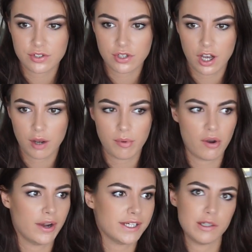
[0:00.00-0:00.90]
the tub,
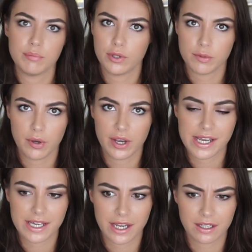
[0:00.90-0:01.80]
I didn't bother
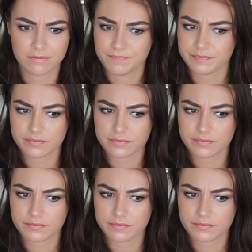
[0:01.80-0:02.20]
buying it again.